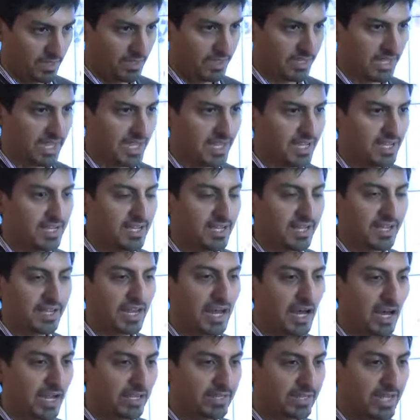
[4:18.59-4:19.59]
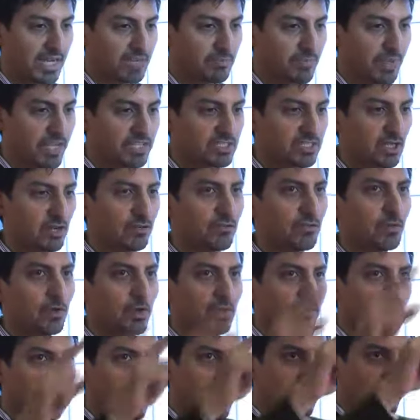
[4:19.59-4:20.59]
Yeah. Now that picture of you,
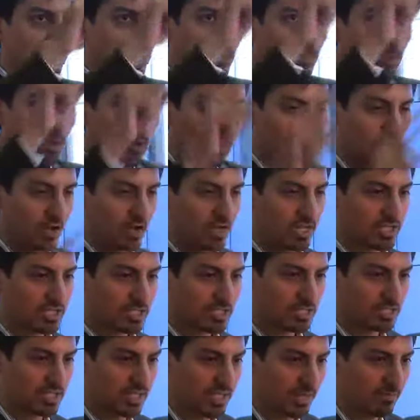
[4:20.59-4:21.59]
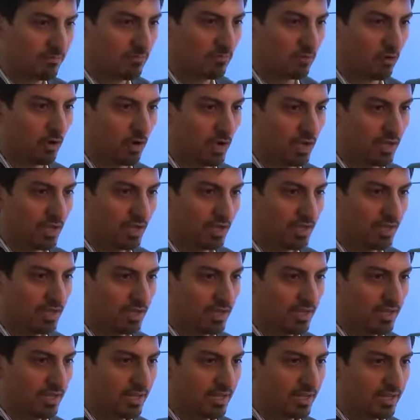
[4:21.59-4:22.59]
if I have to put on a slim wall,
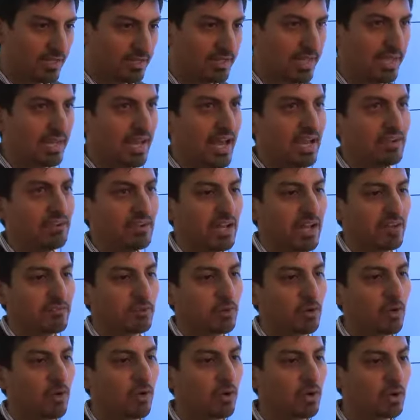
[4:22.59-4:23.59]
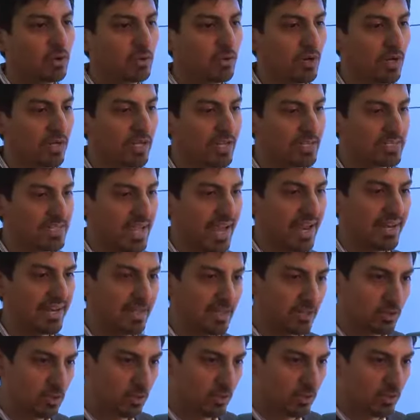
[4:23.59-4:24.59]
then I will have to go to a
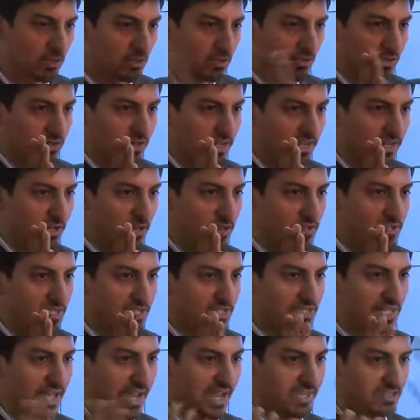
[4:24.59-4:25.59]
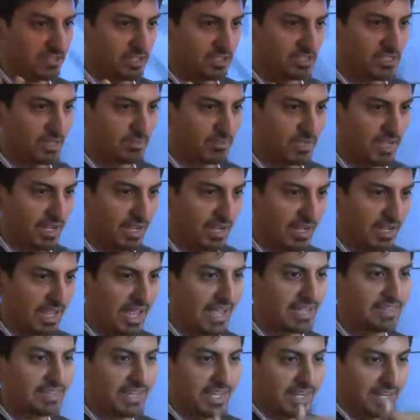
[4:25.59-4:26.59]
designer to reduce the size or something
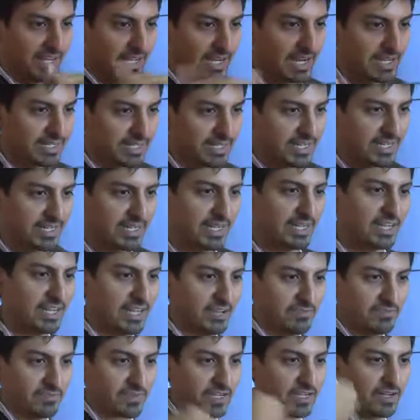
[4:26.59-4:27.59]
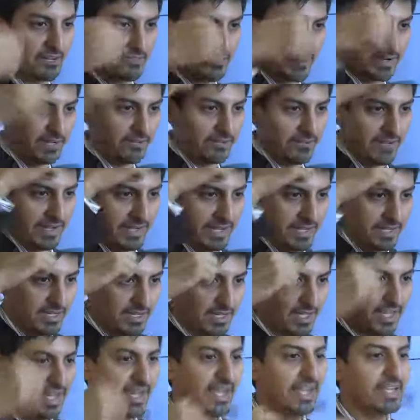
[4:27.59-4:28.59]
and then cut it and give a different feed.
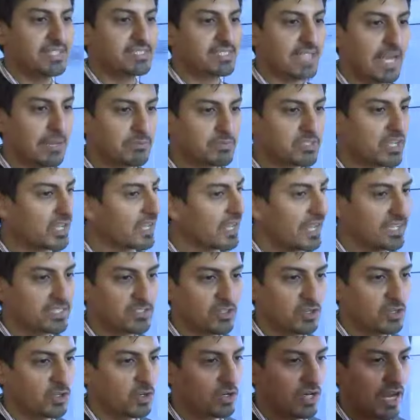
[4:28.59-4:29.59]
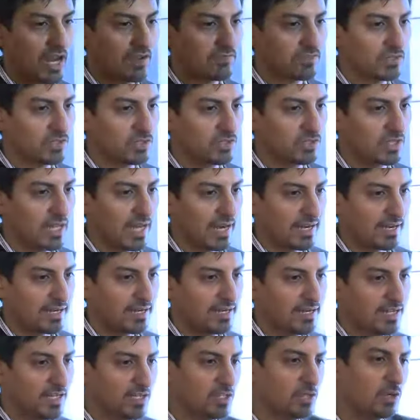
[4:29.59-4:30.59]
In Samsung case, you don't have to do that.
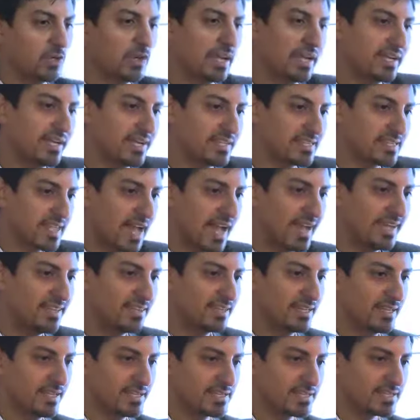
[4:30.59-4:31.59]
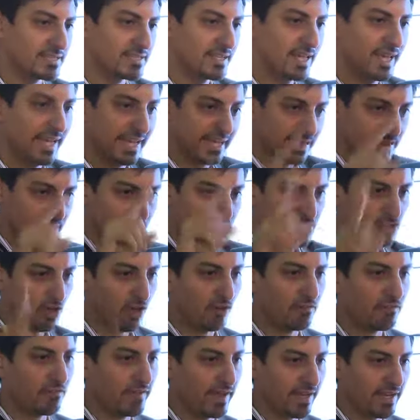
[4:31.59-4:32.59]
You can design this in the
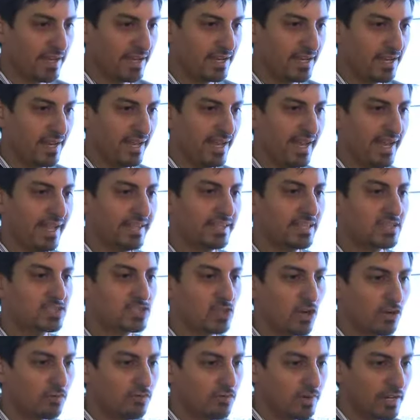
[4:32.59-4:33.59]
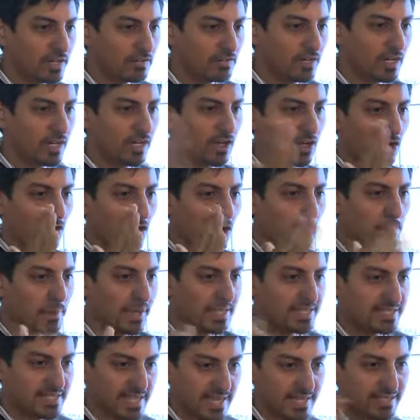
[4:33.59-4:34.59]
software, and the software will crop
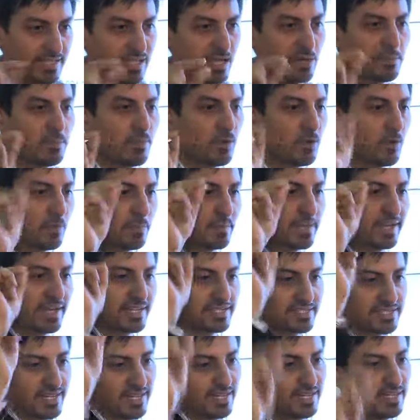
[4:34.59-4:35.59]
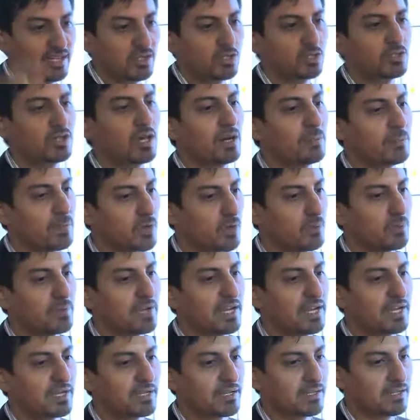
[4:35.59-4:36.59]
and send the appropriate signal to the
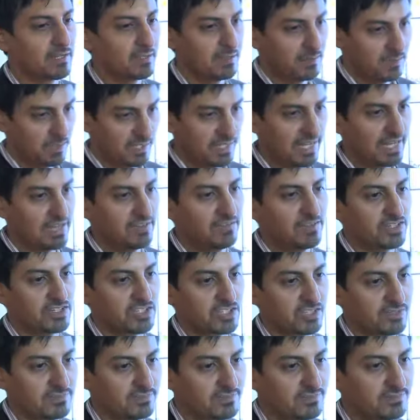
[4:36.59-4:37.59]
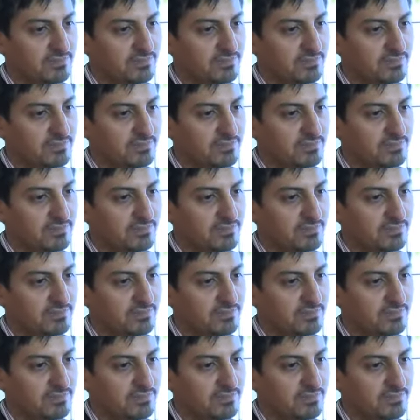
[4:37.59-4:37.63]
appropriate television.